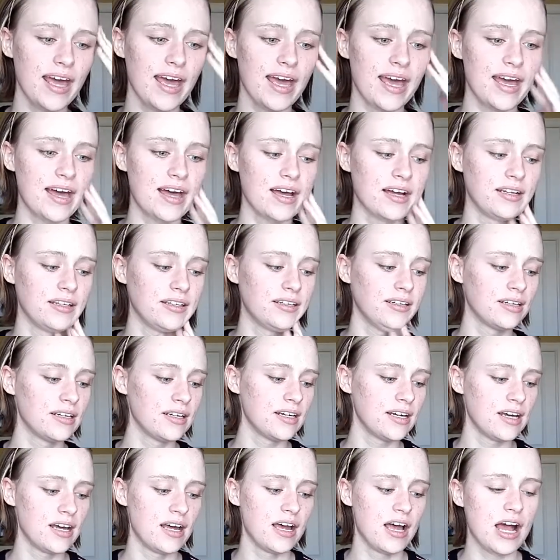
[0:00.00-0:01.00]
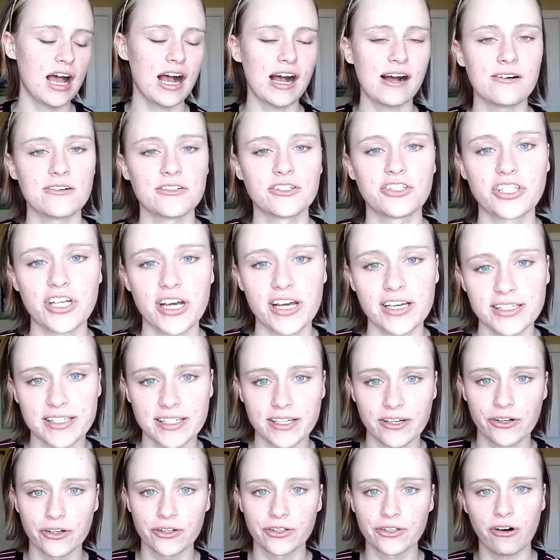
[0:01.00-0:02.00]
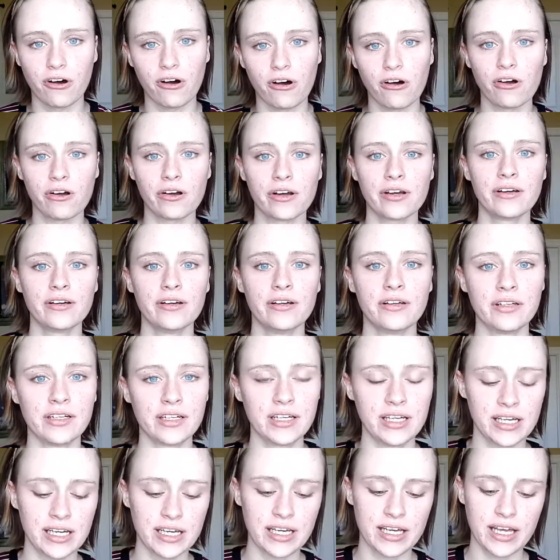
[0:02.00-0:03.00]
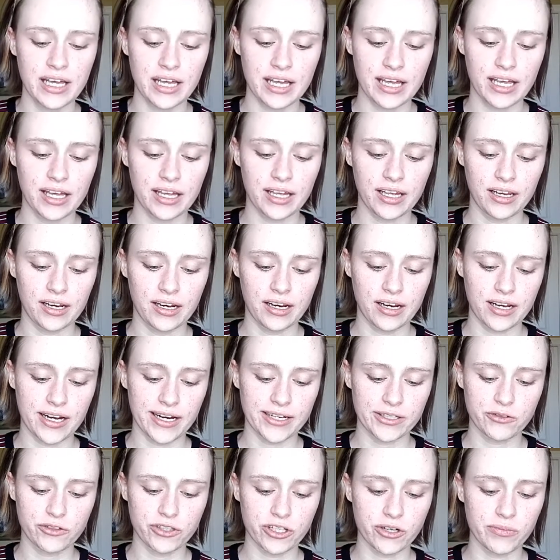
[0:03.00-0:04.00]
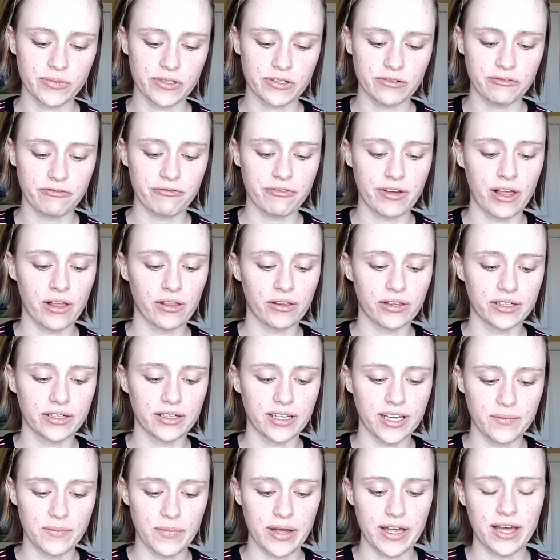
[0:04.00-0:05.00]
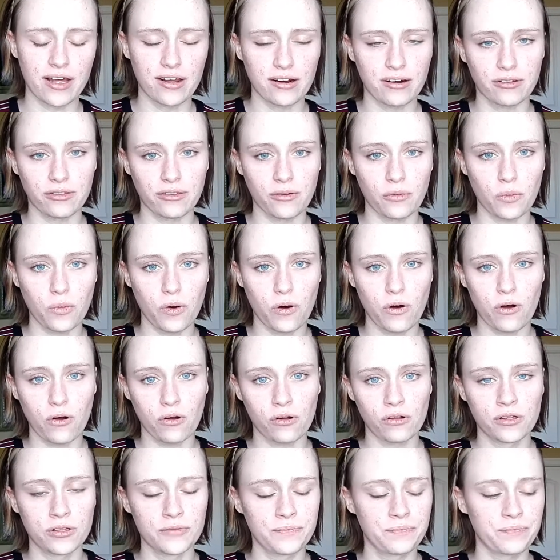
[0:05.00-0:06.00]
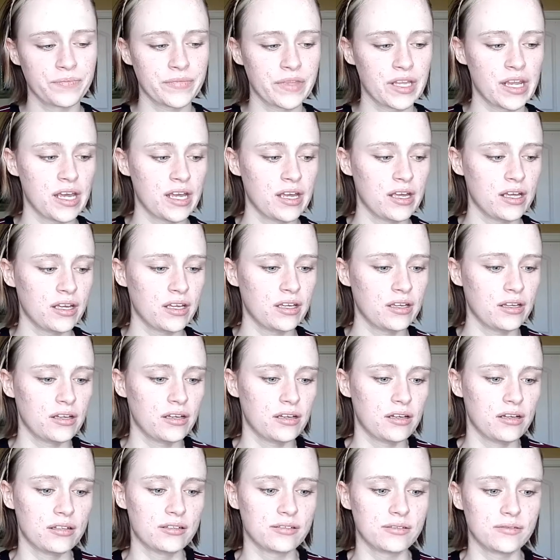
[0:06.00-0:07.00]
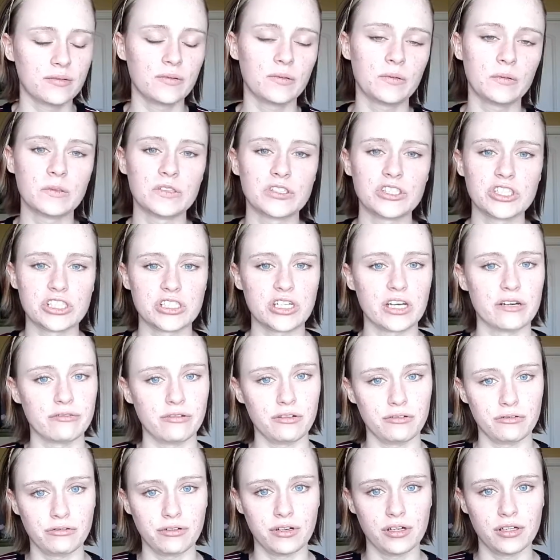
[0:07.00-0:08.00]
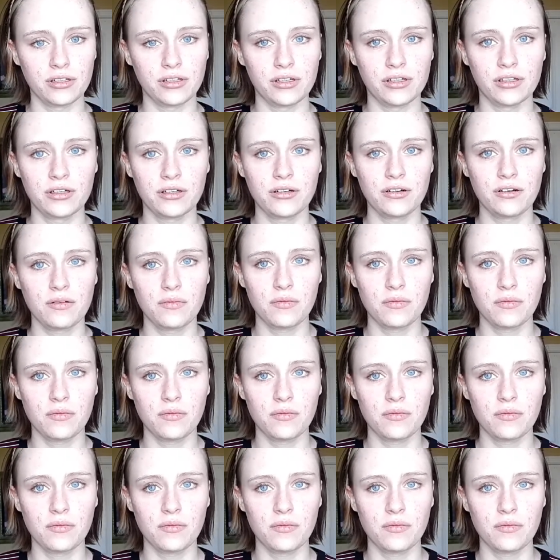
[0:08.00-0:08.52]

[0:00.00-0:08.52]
and I was chasing her dog and I tripped and fell and hit my head on the wall, which is never fun,